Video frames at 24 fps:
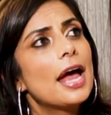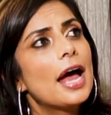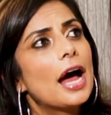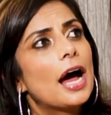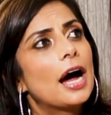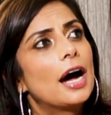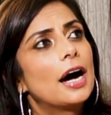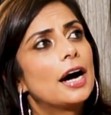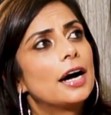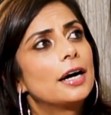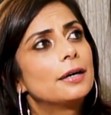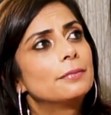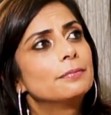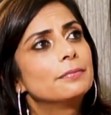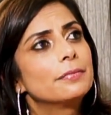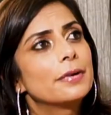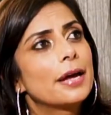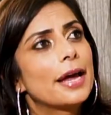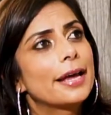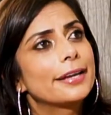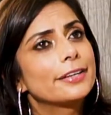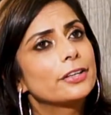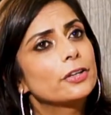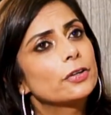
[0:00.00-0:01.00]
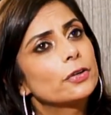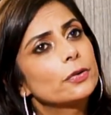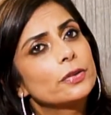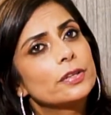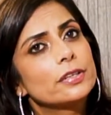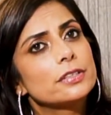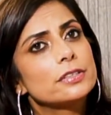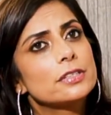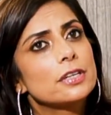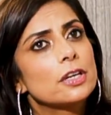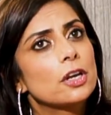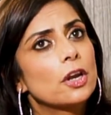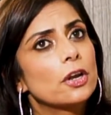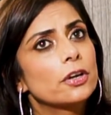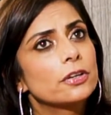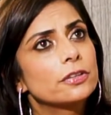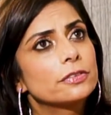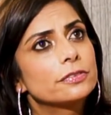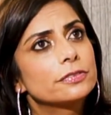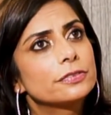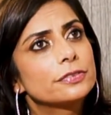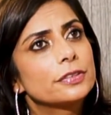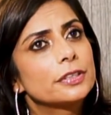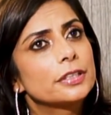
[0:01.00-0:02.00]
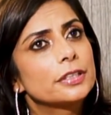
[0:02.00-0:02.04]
and you know there's a lot of